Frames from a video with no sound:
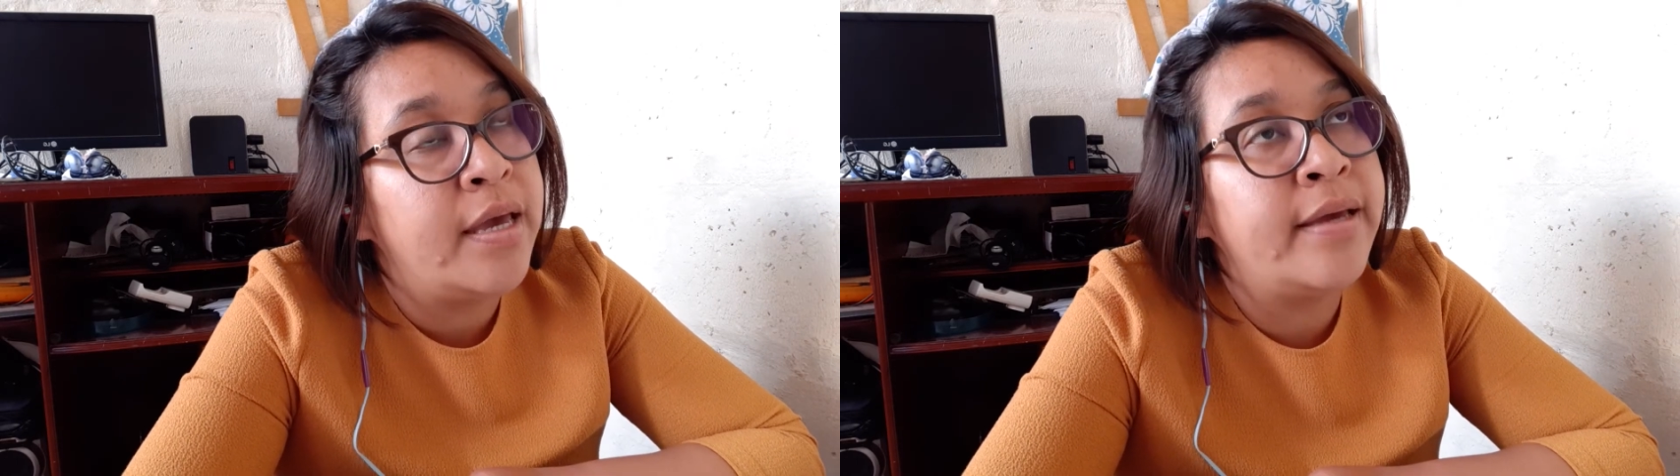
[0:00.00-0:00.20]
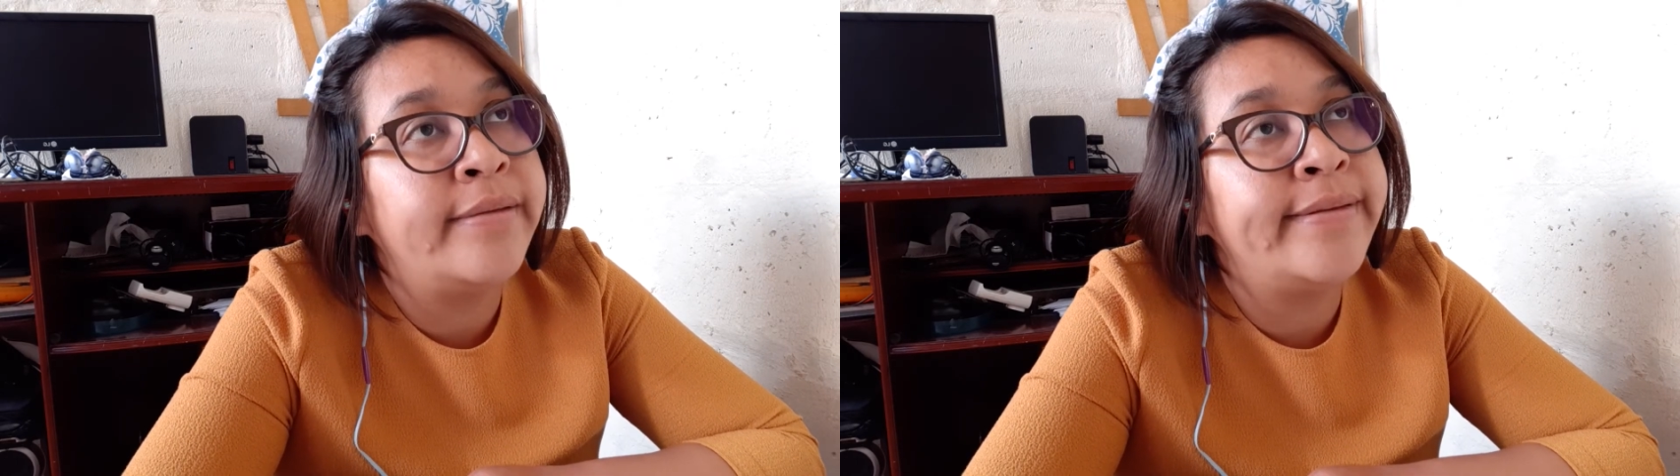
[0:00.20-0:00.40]

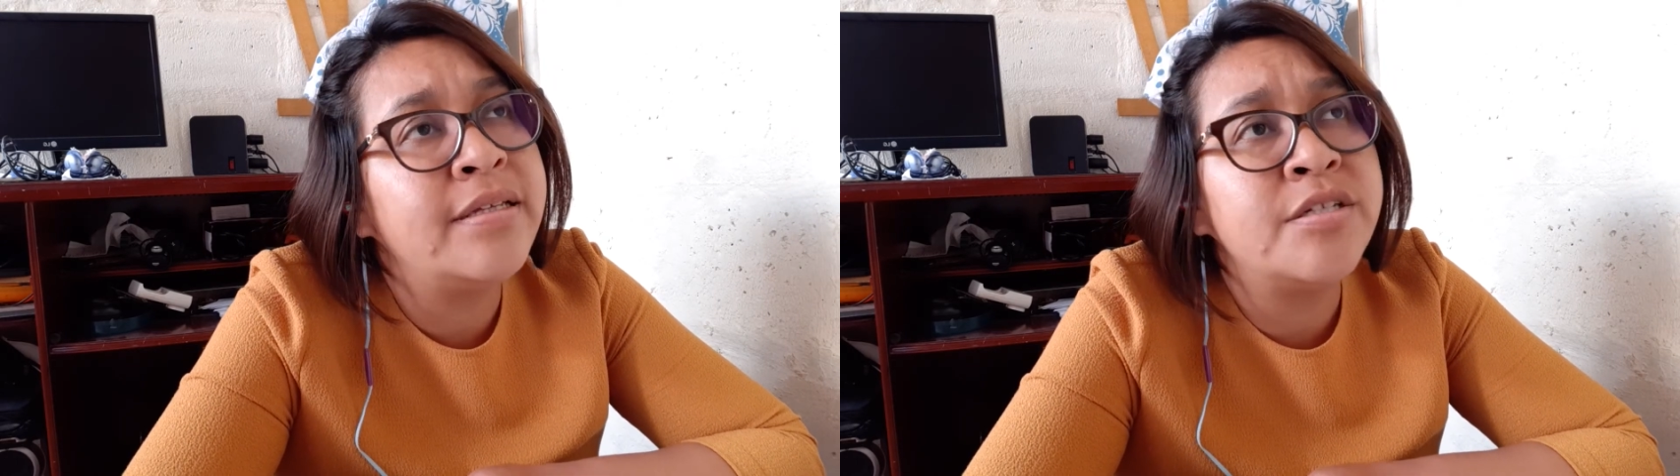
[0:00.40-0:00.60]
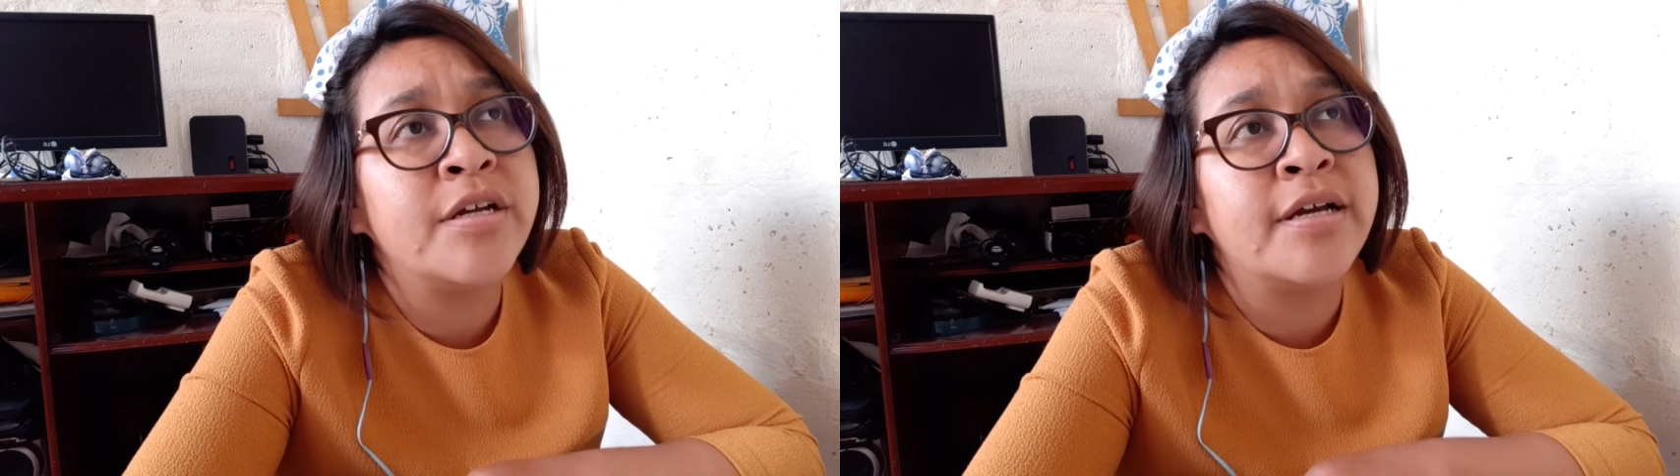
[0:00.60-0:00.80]
and the
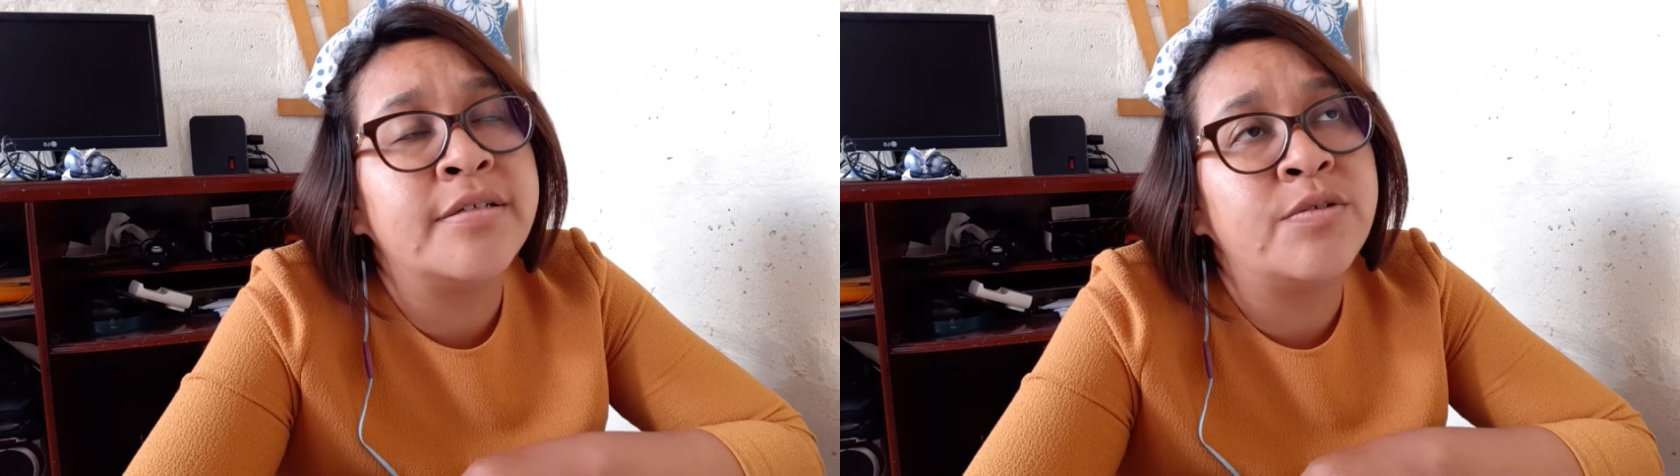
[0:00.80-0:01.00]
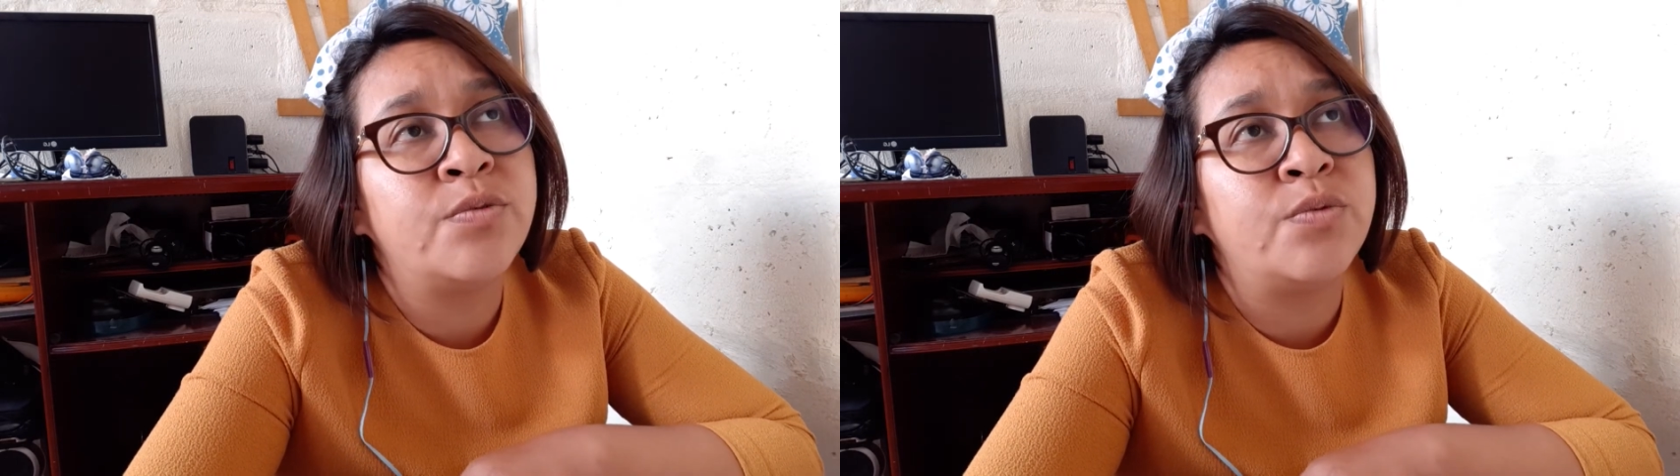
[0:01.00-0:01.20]
teacher has
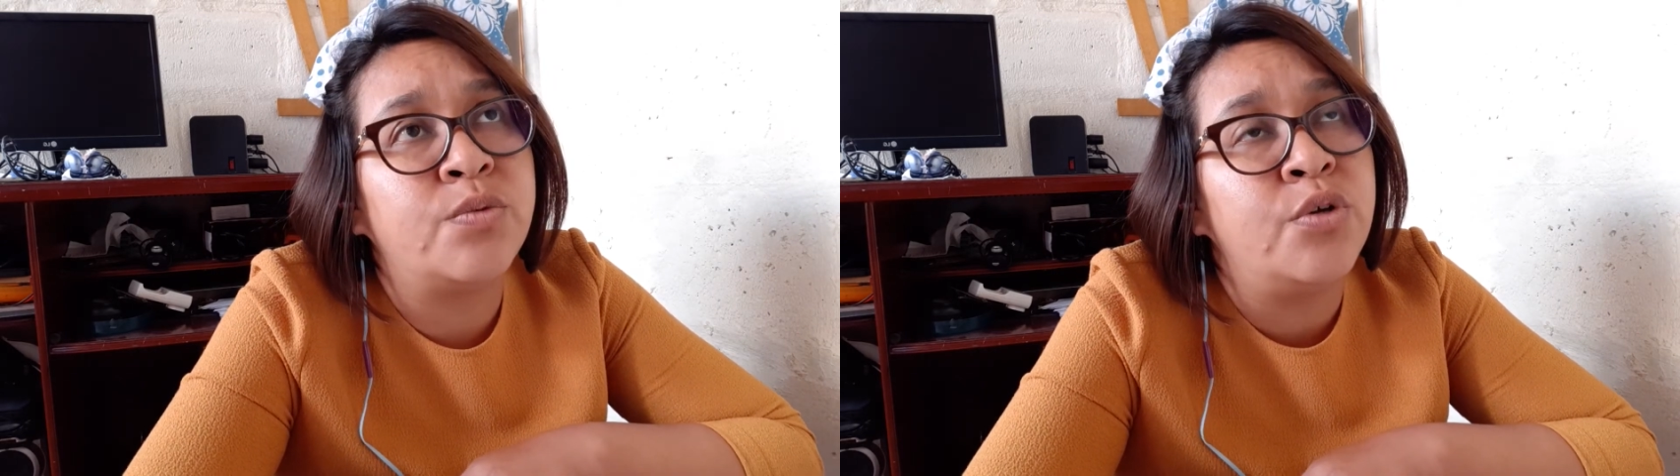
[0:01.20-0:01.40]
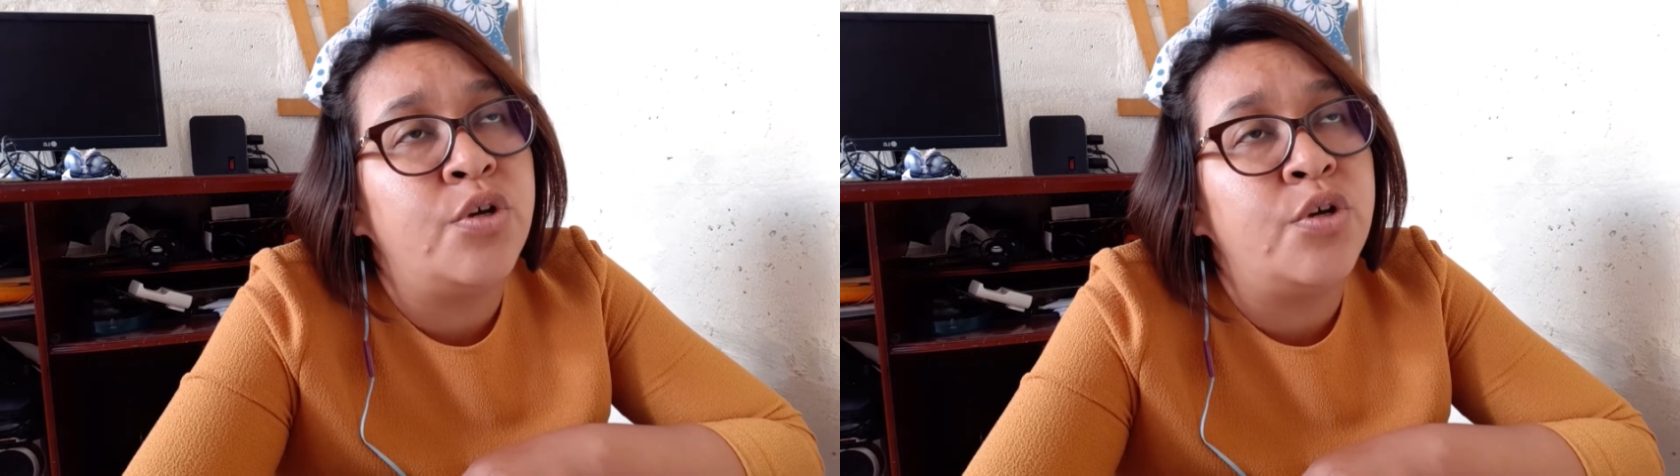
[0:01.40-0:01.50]
to